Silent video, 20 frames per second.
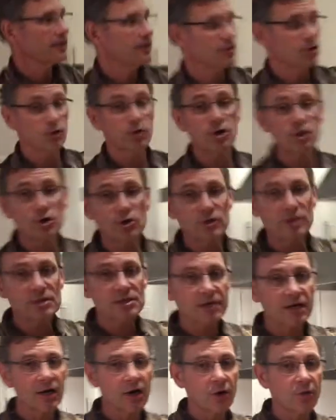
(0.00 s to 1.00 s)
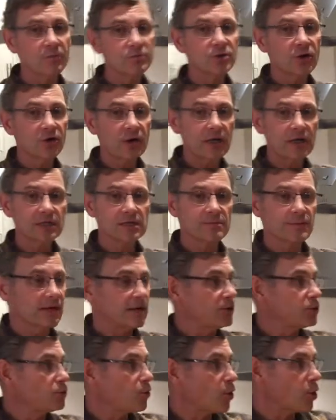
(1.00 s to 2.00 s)
You can do this at home, don't get into
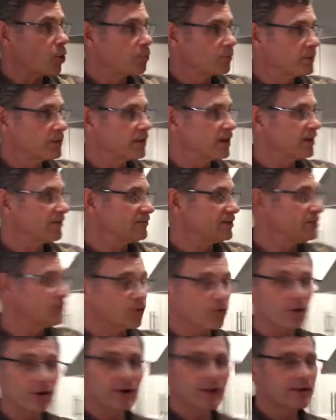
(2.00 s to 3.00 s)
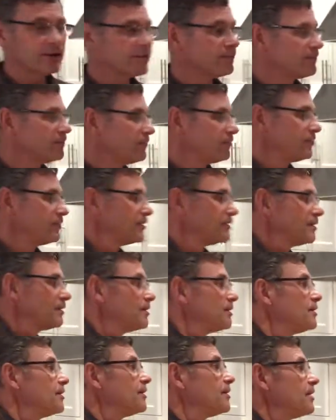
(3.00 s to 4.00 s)
me. You open the oven door,
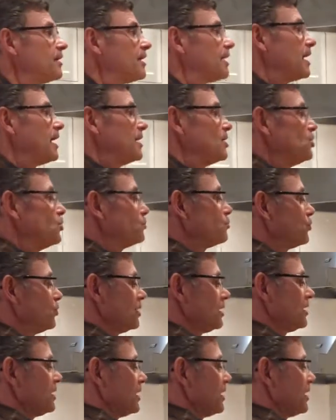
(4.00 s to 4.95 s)
and you put it